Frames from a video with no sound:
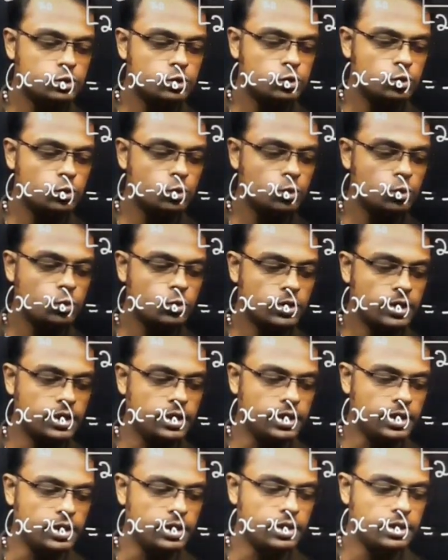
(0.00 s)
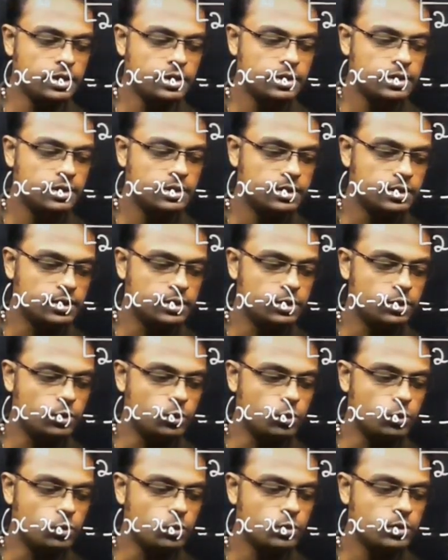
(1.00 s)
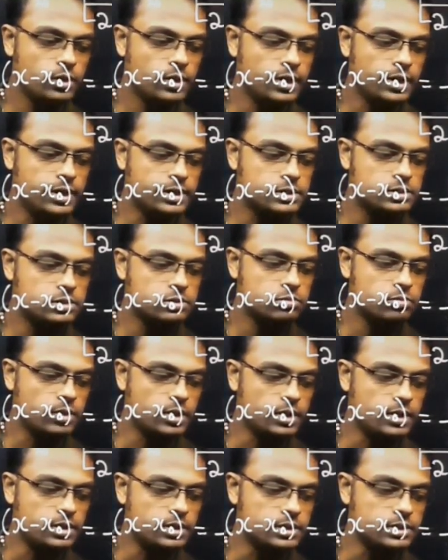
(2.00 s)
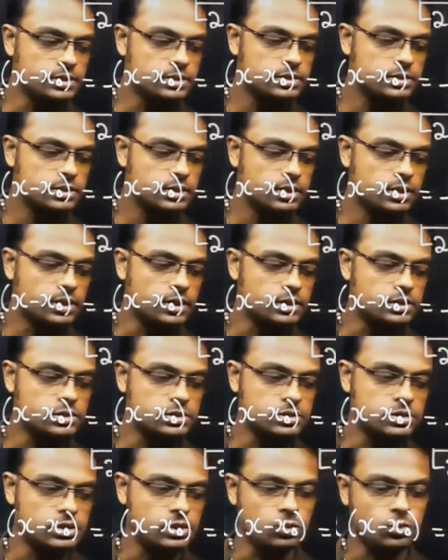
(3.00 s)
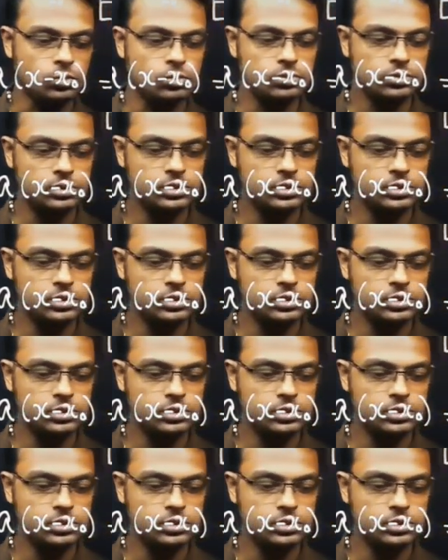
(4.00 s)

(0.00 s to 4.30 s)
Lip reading: 2a into x minus x0.